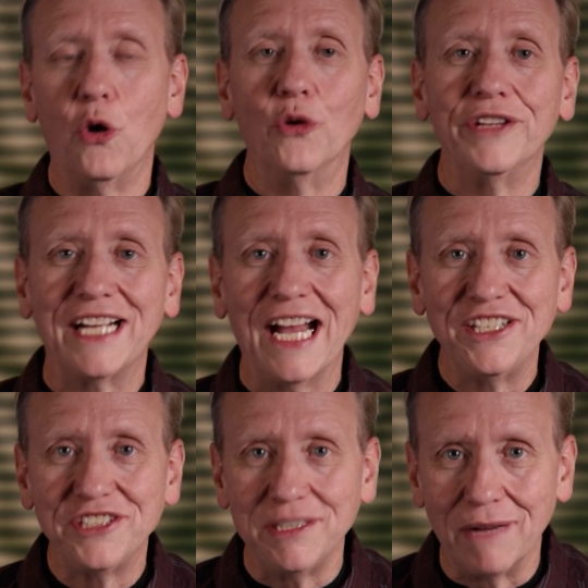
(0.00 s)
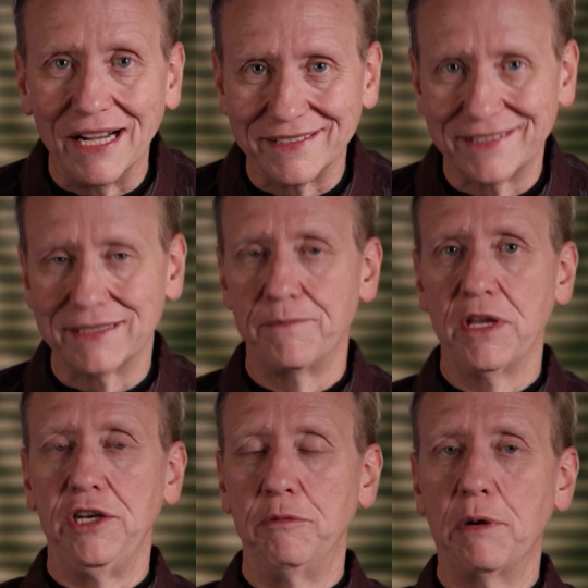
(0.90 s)
onegaishimasu,
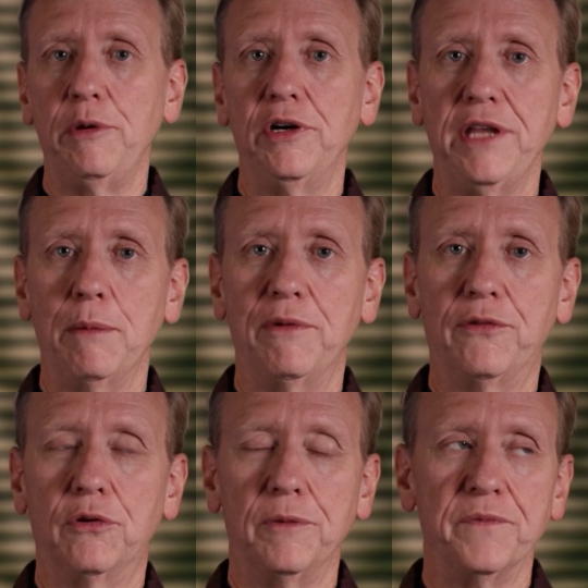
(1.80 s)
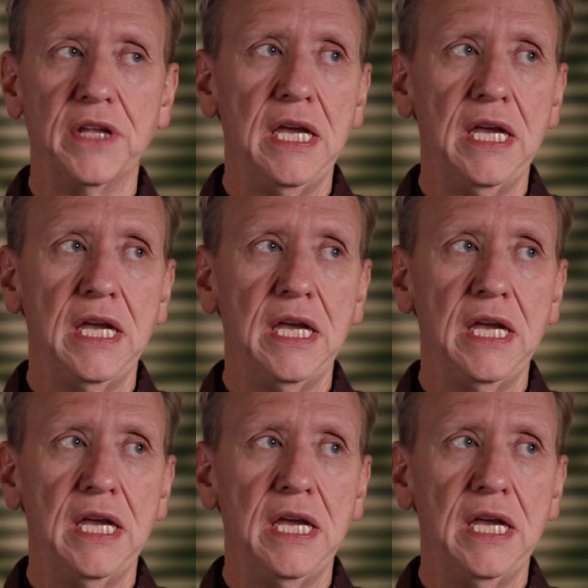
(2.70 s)
and you've probably heard that before.